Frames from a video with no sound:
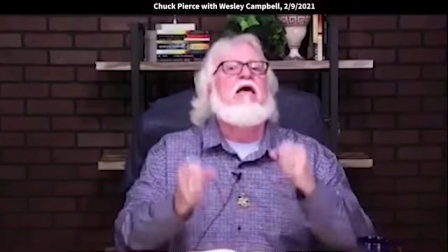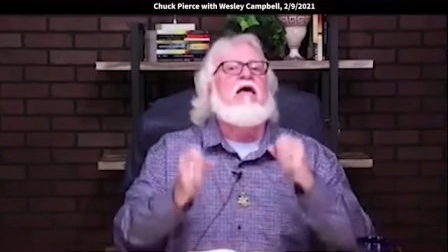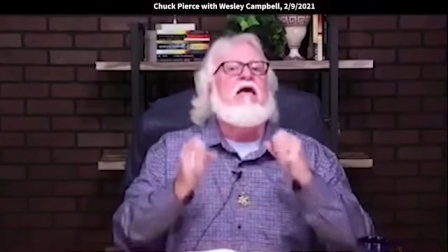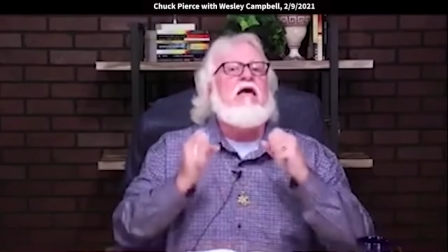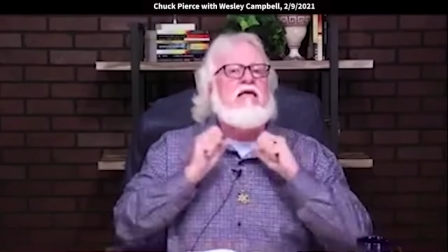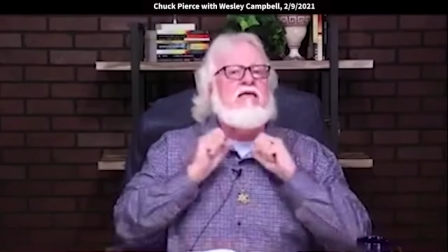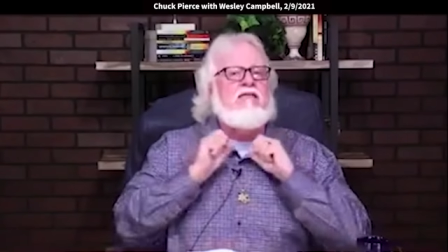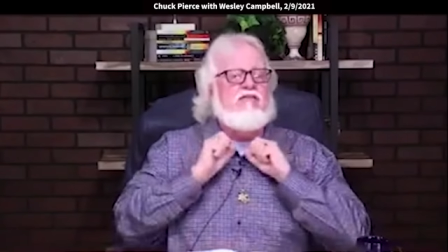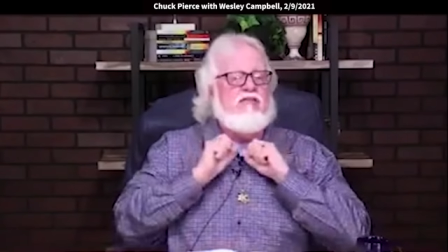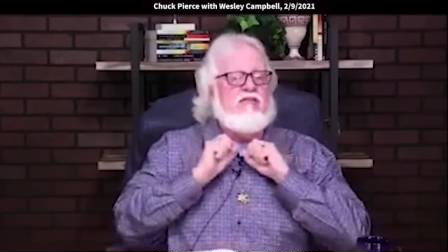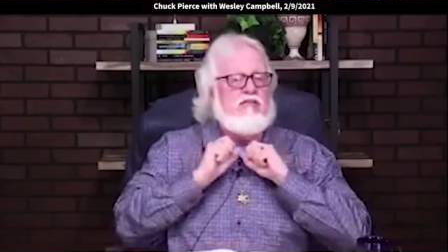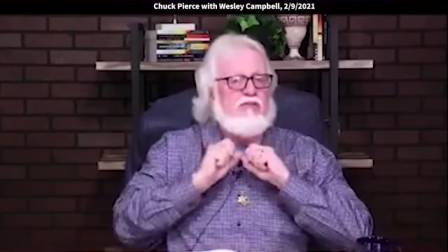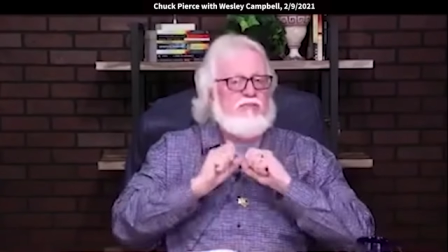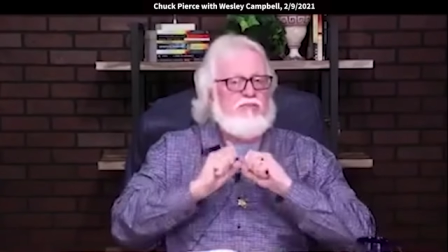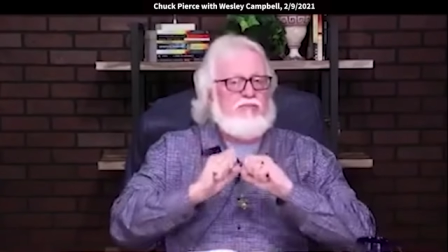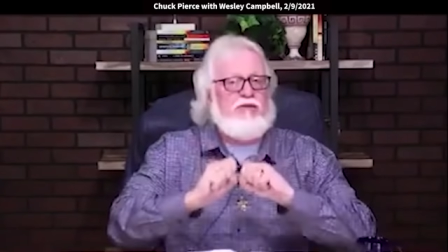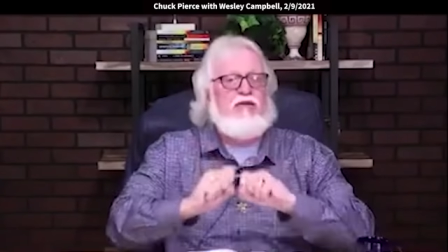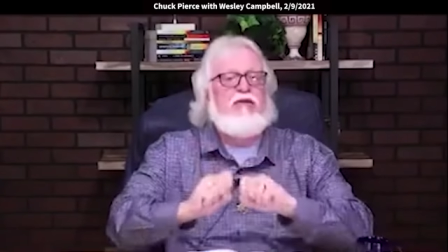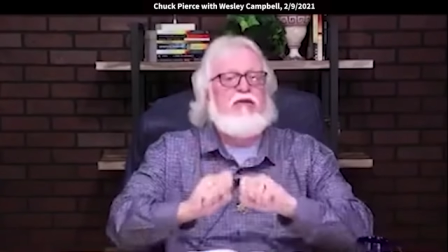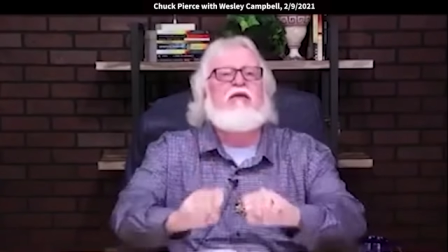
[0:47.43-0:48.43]
is
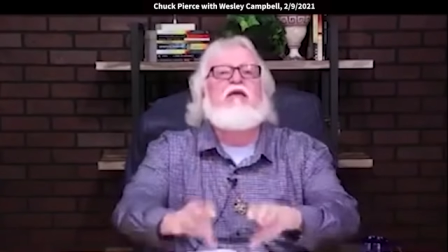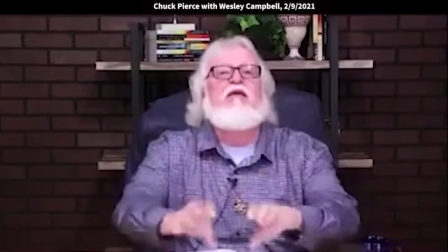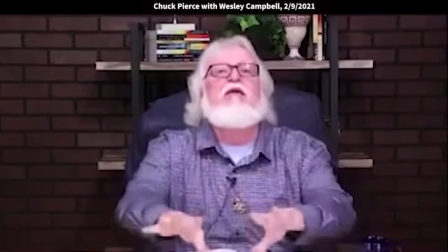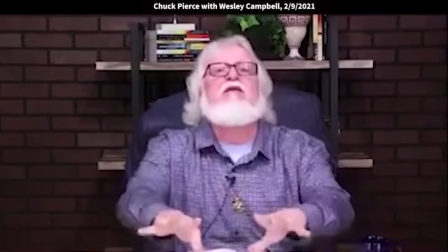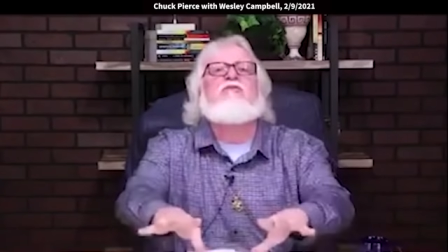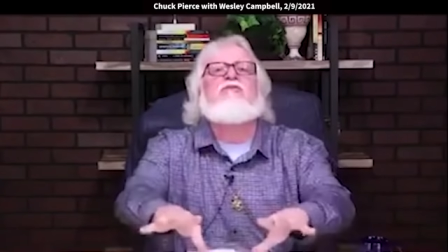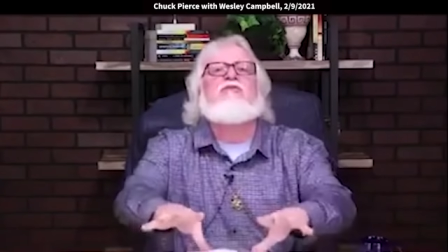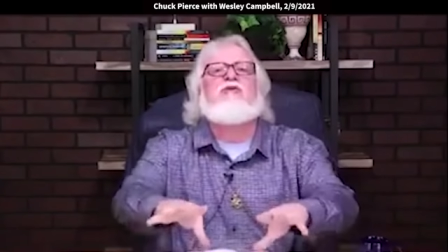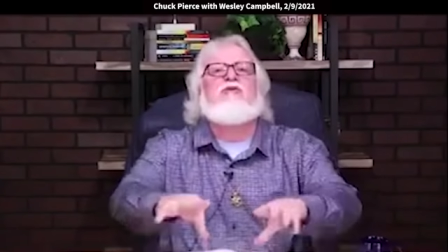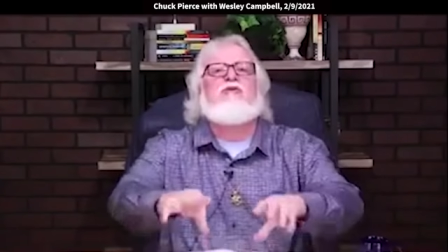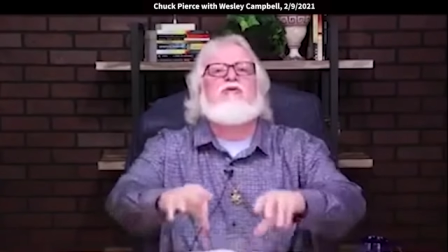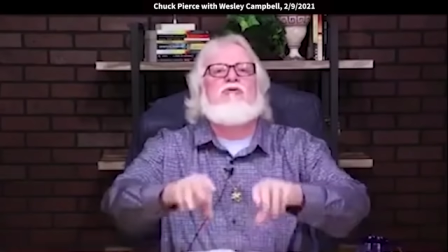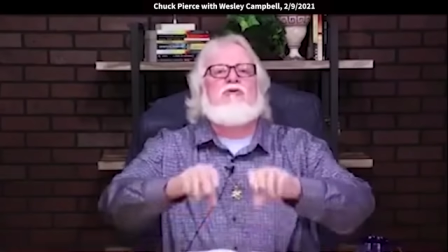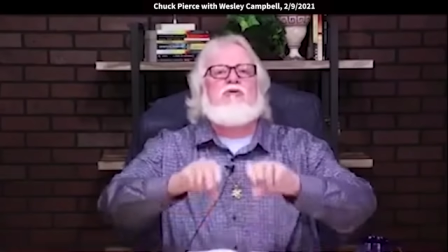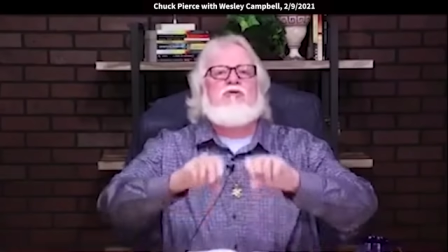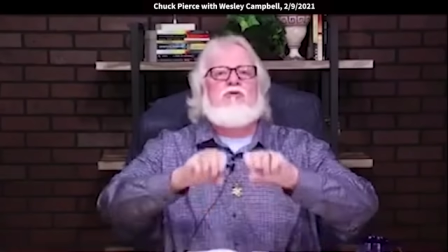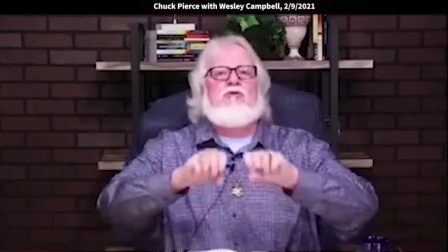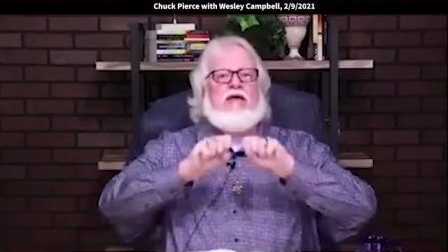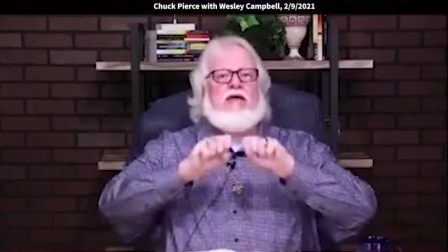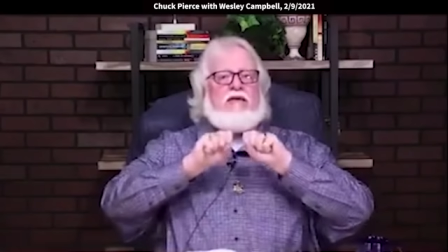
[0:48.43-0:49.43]
speaking to
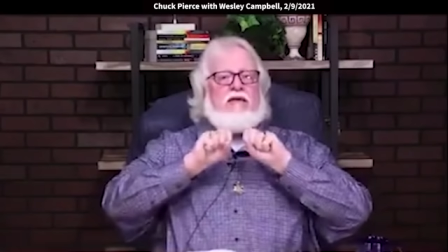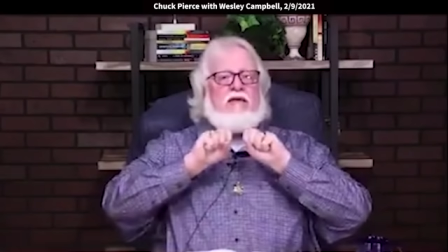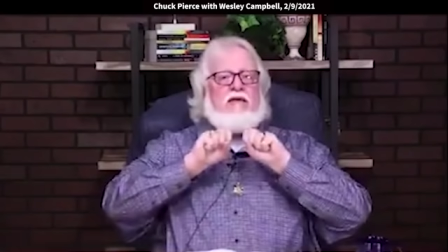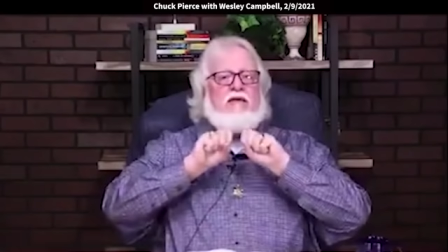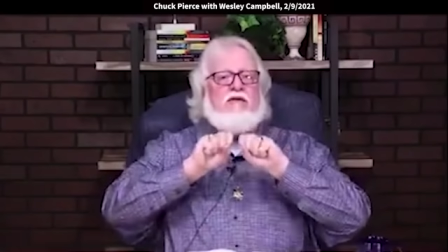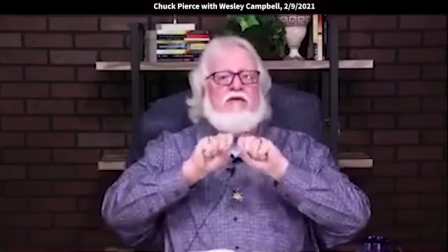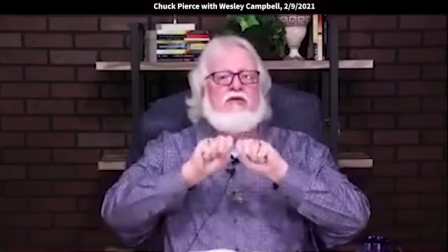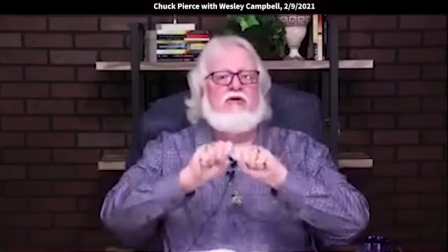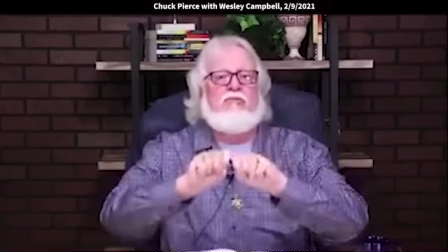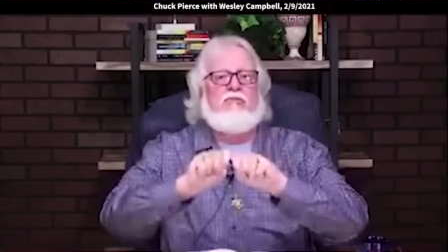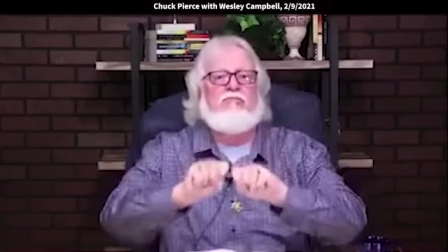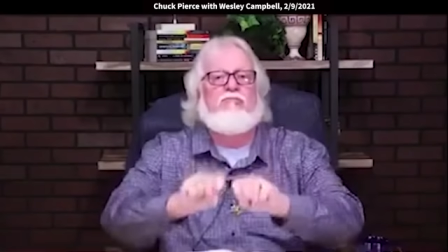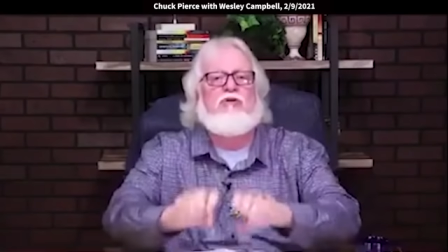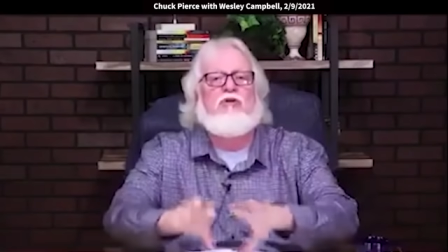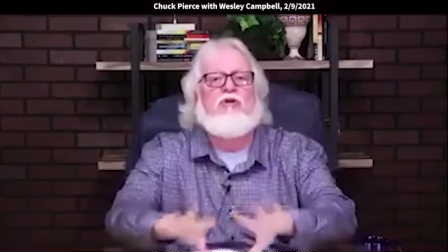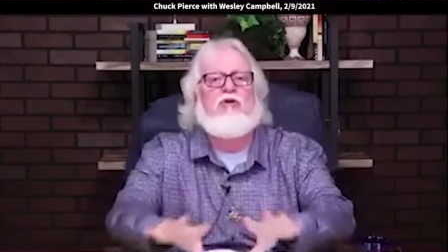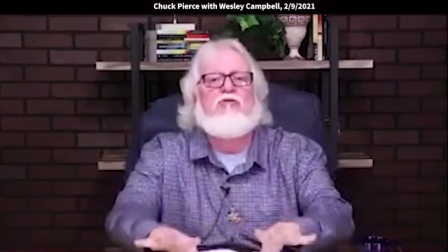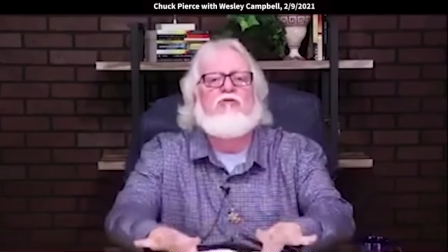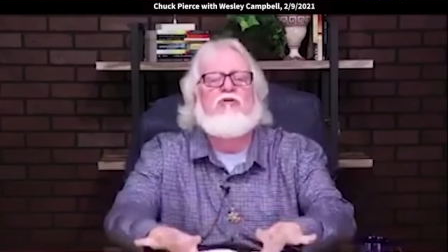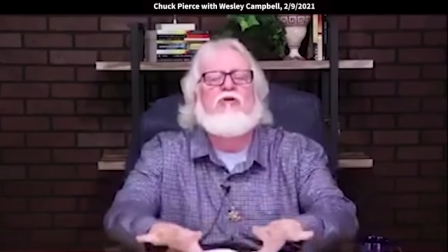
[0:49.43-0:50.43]
you and in
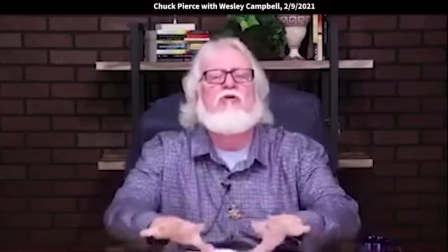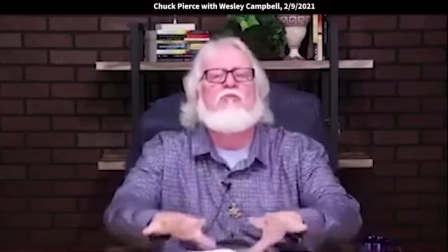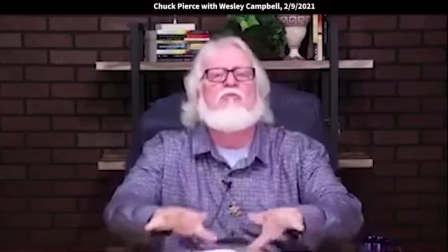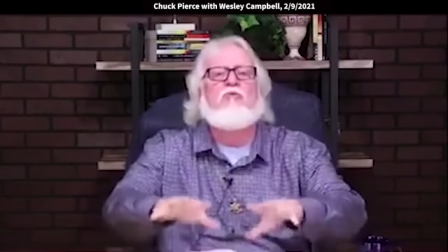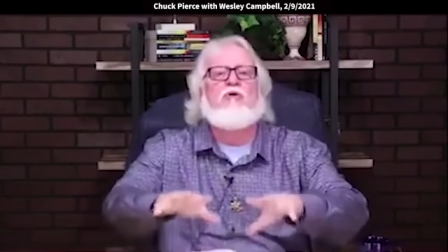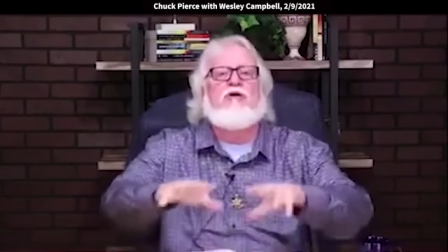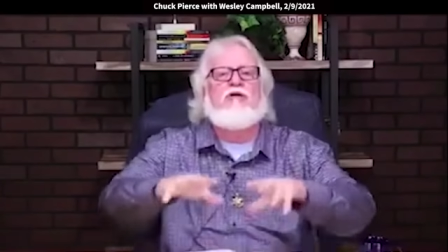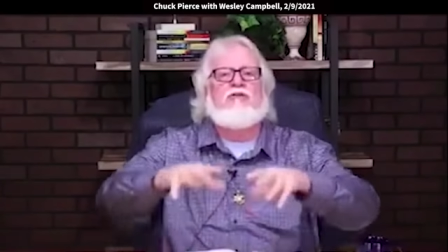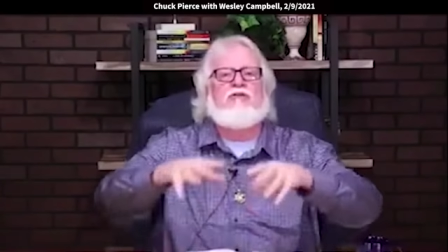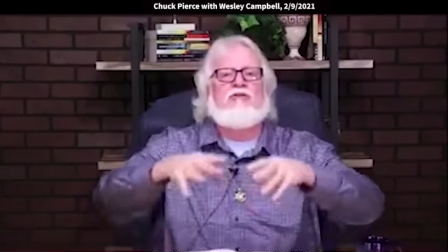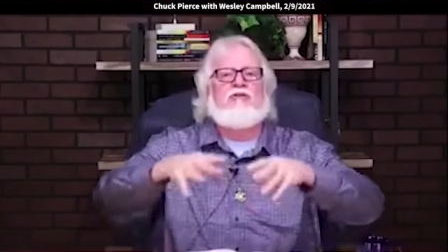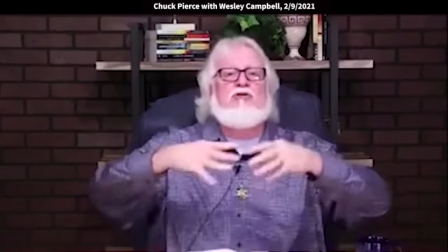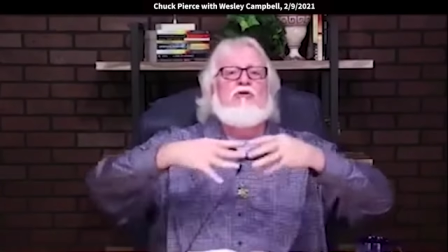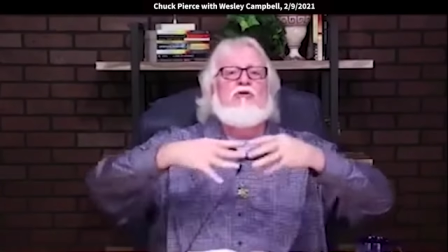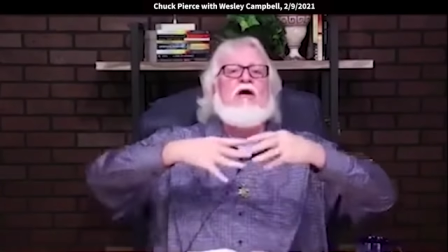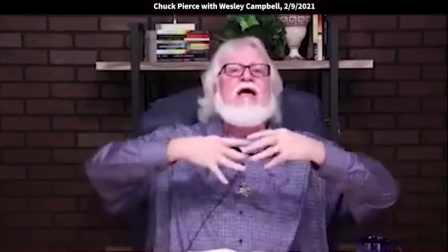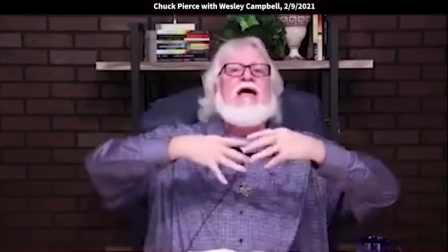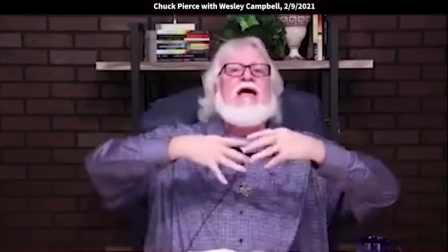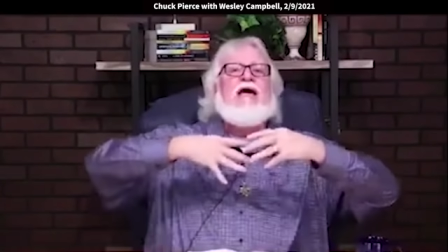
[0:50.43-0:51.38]
communion with you